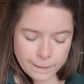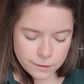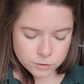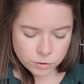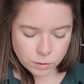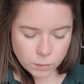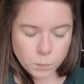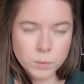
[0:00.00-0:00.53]

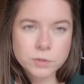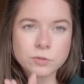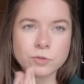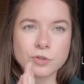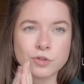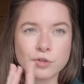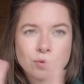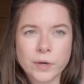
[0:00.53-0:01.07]
So I want to
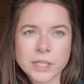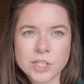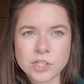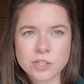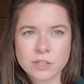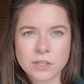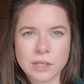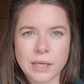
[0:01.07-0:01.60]

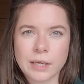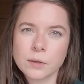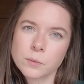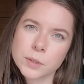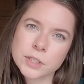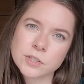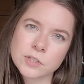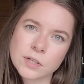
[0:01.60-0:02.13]
stretch the
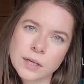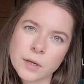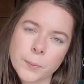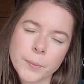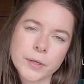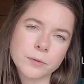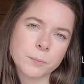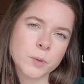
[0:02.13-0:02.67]
increases a little
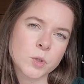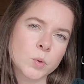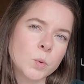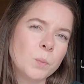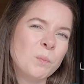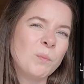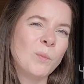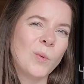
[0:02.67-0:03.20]
bit, but do
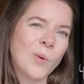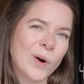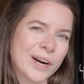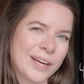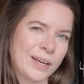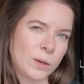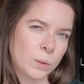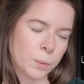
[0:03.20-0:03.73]
more
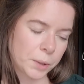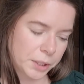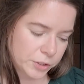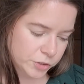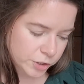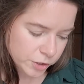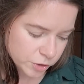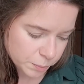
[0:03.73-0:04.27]

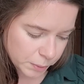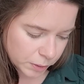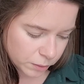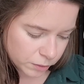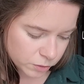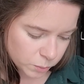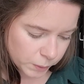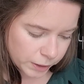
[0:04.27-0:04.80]
increases,
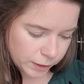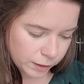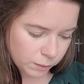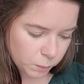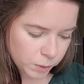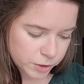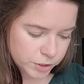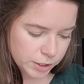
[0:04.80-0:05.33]
because when I
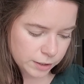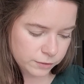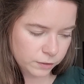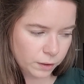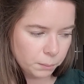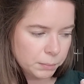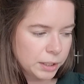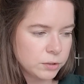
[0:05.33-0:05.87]
was at
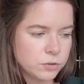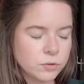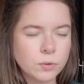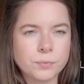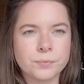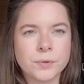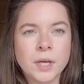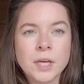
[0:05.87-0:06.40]
the amount
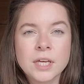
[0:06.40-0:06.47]
of